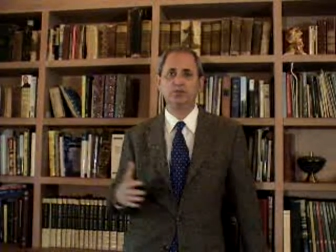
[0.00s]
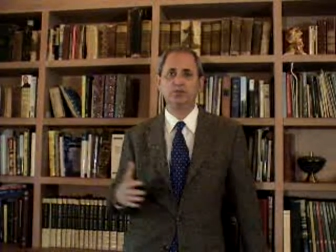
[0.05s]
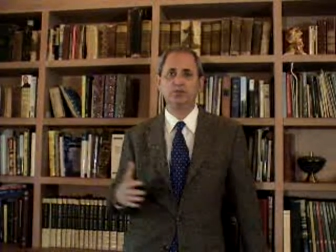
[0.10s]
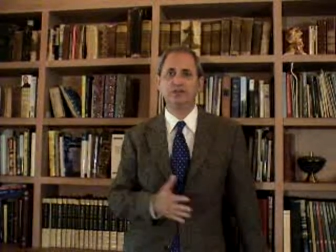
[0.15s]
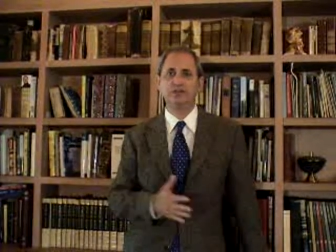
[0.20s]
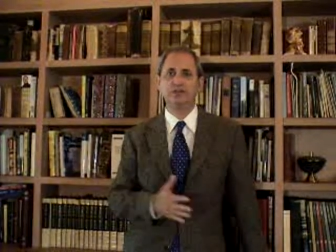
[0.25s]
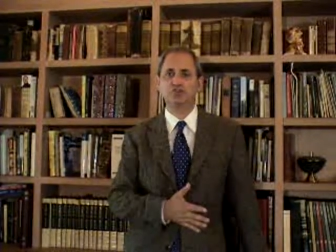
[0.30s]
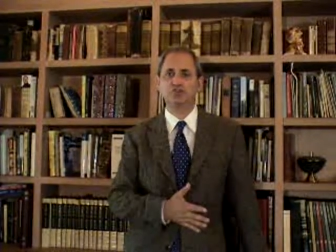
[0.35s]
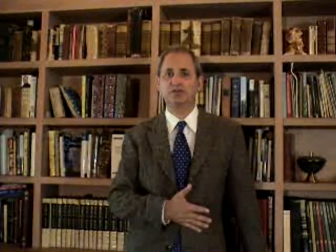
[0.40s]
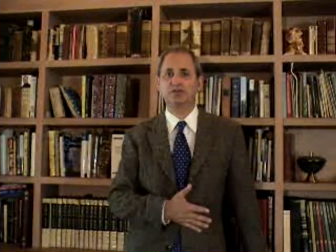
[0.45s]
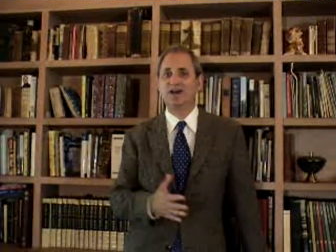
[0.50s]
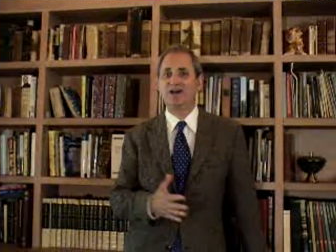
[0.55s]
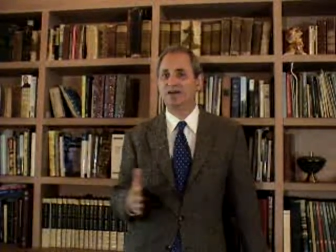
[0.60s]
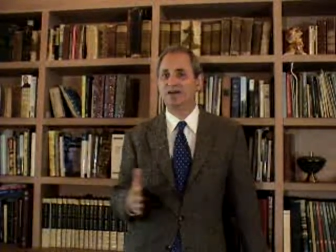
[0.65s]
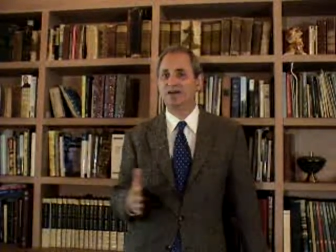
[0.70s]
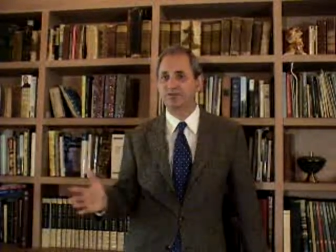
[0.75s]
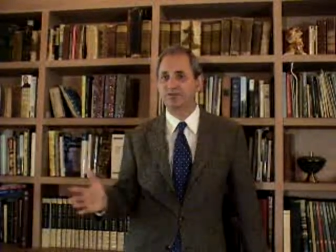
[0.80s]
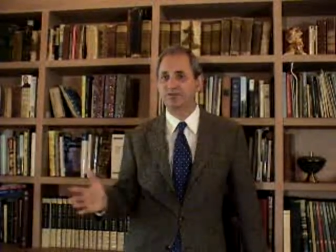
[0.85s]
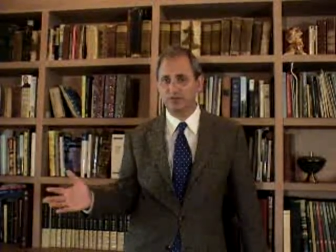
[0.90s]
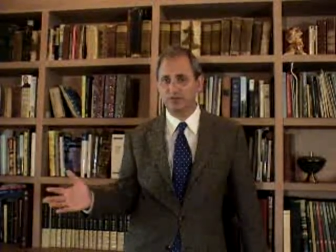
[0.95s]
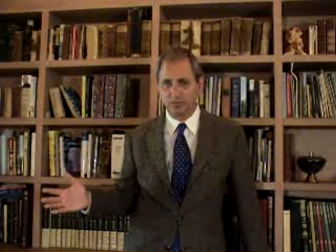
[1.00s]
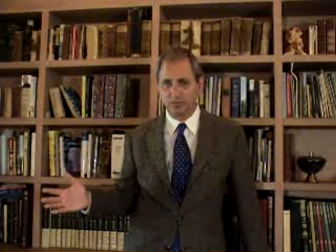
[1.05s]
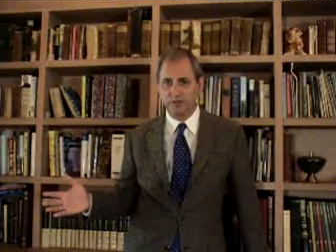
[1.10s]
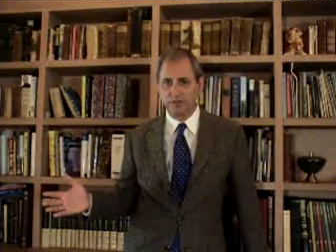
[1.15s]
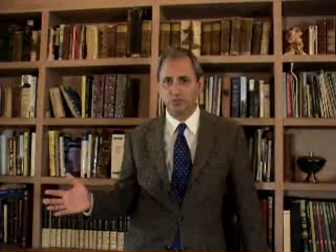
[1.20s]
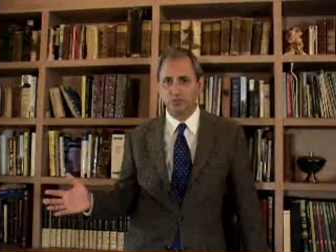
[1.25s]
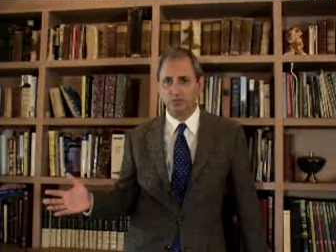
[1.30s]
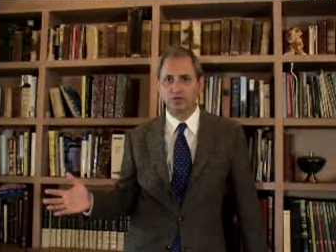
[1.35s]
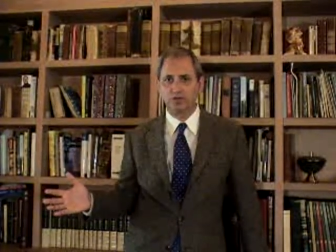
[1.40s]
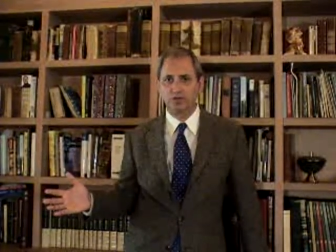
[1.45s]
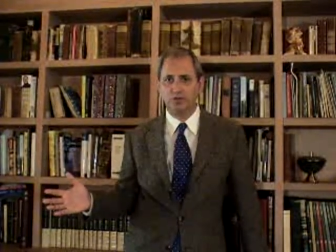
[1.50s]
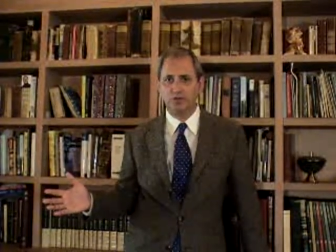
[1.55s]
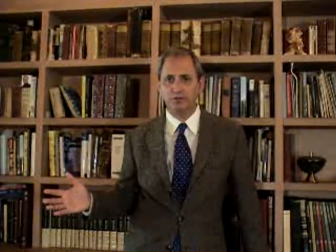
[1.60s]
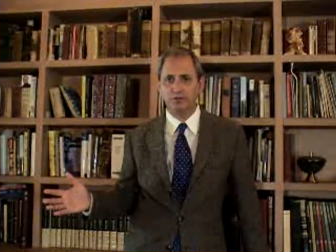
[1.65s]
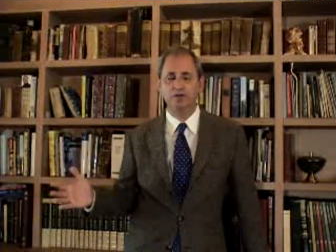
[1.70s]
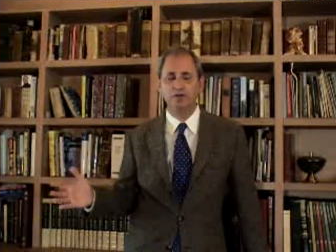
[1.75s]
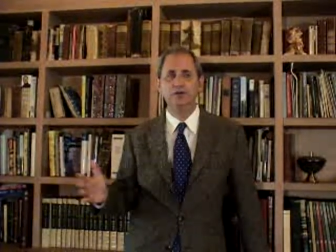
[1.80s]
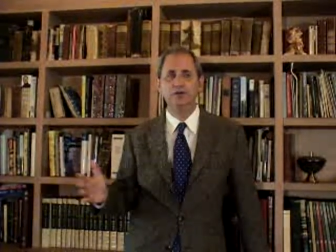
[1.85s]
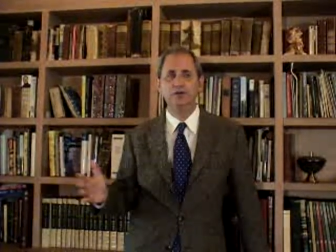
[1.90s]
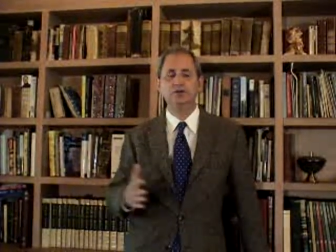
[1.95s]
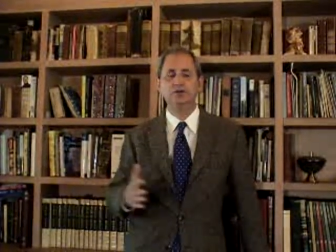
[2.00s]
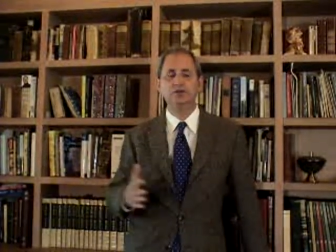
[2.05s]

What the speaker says: to make sure the conflicts are being resolved,